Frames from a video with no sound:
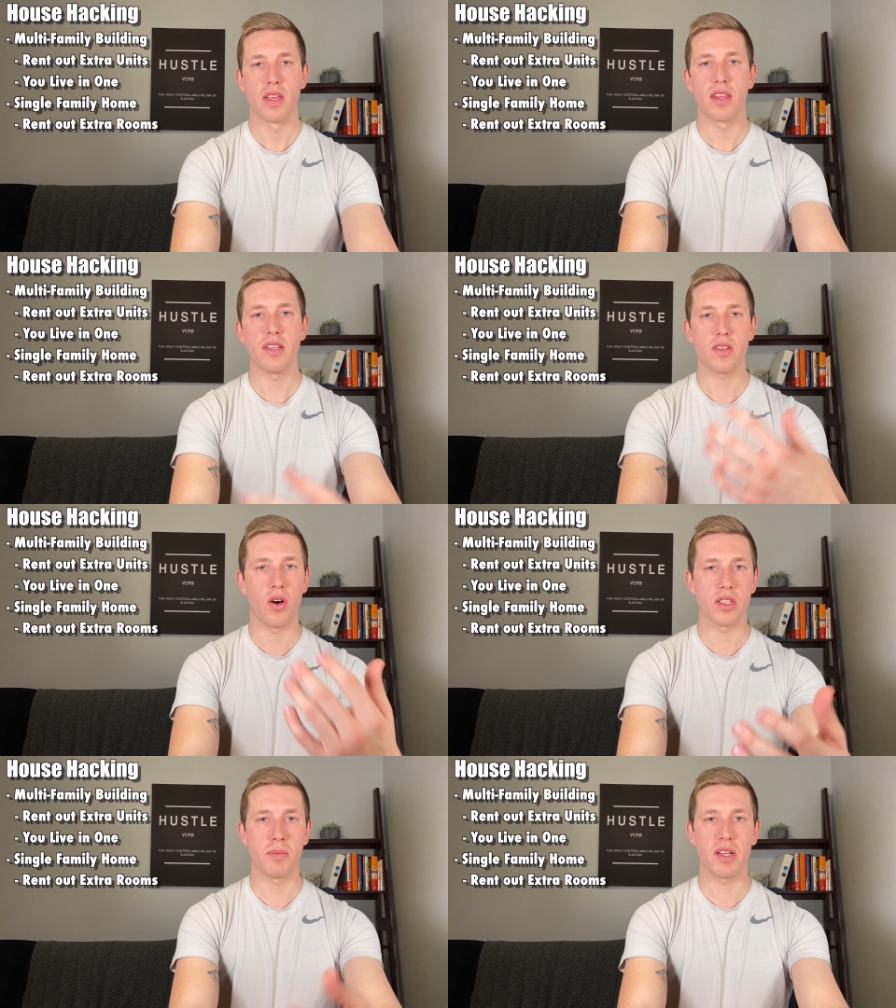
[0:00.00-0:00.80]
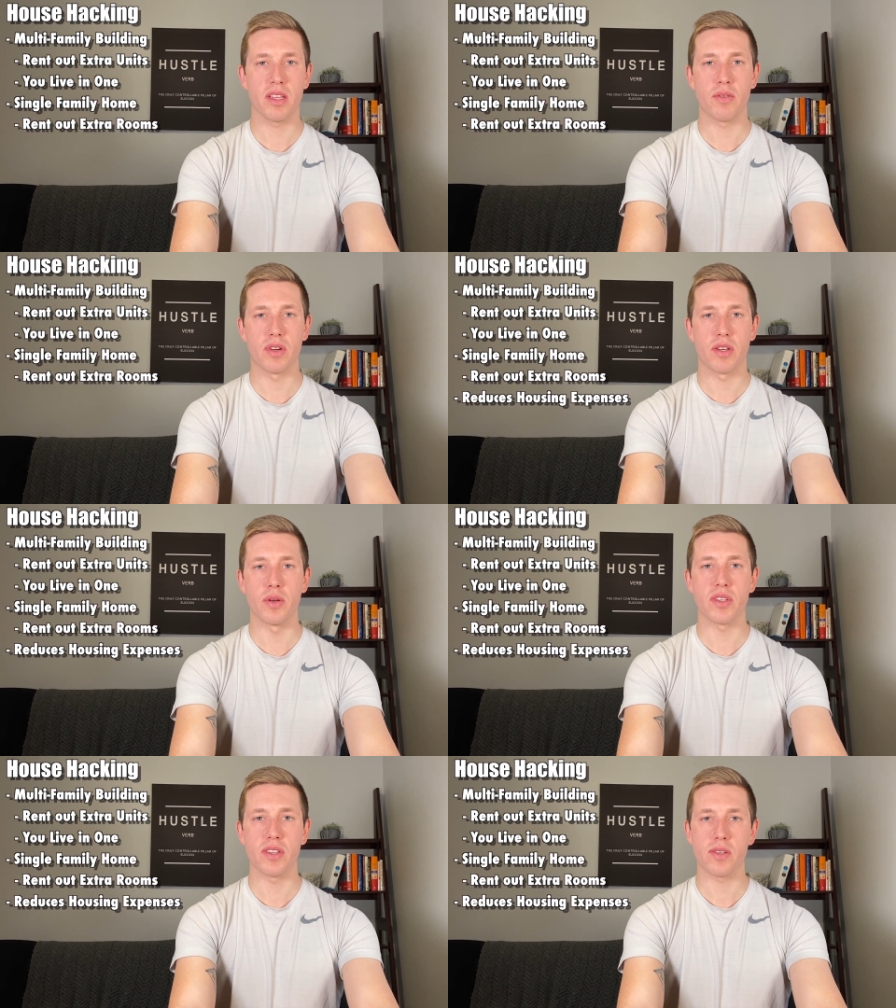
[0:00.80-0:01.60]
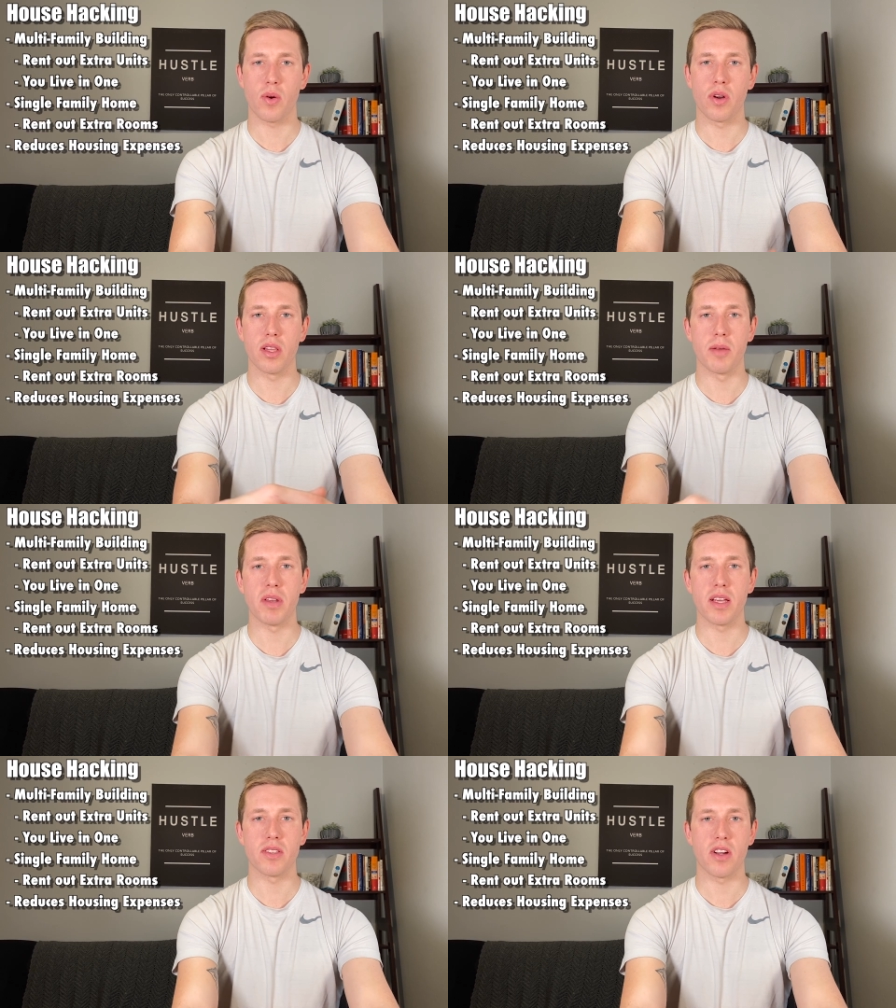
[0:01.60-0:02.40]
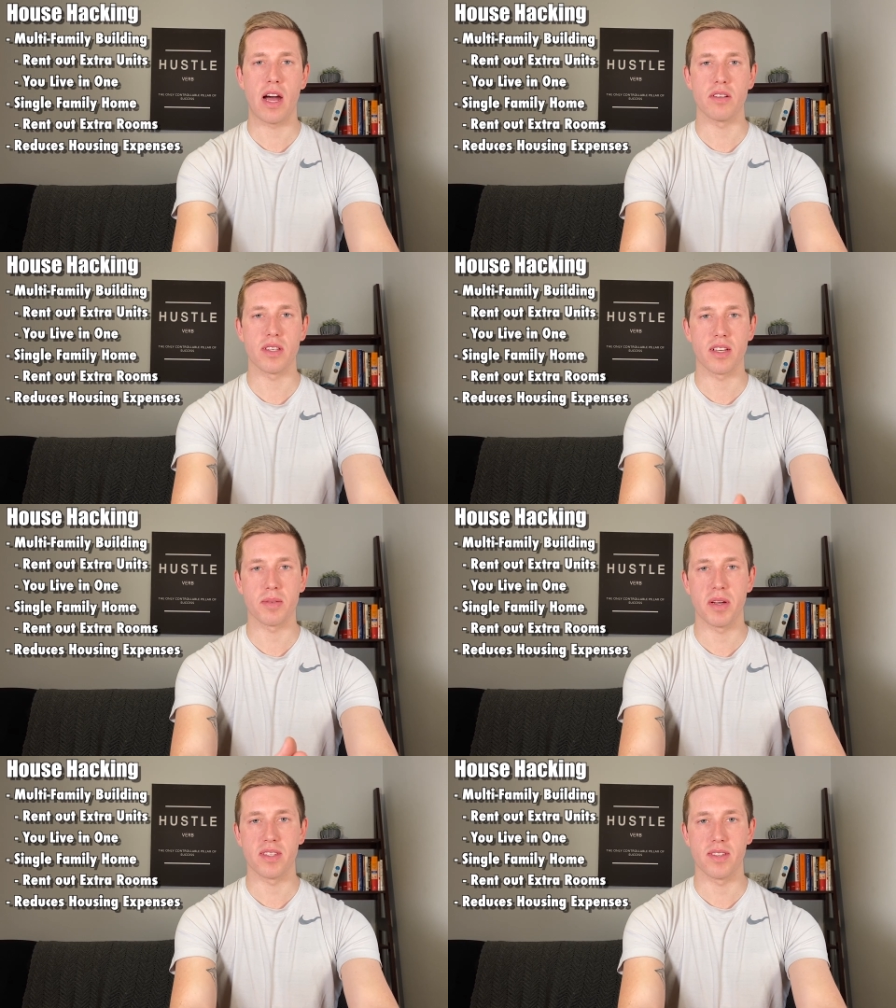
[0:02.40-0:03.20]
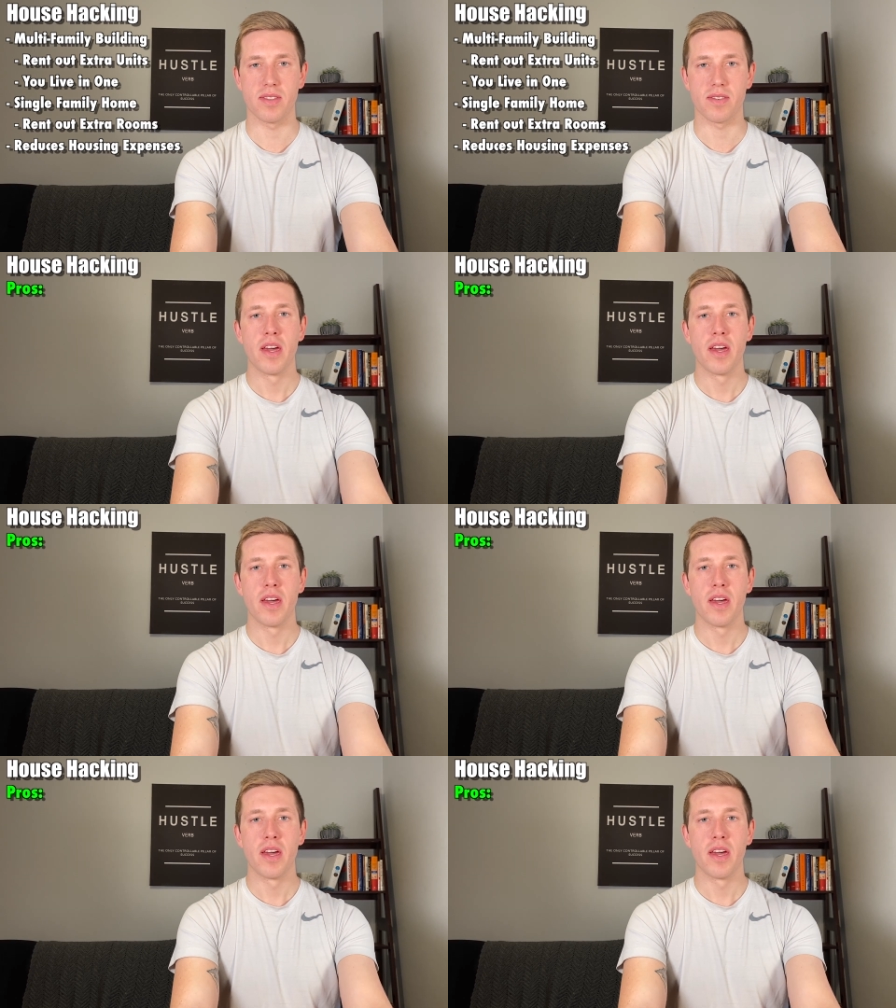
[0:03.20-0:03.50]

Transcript: This ultimately reduces or eliminates your housing expenses.